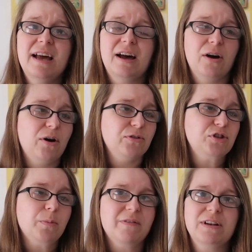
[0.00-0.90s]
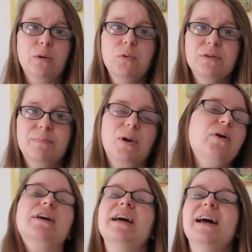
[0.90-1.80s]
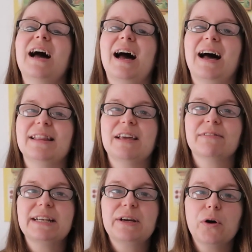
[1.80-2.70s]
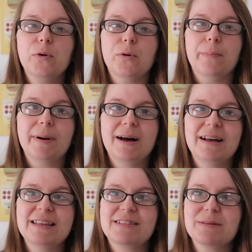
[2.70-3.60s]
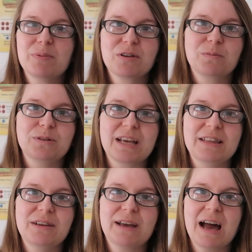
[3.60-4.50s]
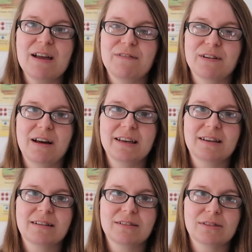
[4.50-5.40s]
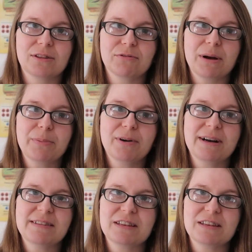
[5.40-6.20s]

on top of a little wooden block, and they're really cool, but it's impossible to get in the UK for like the right price.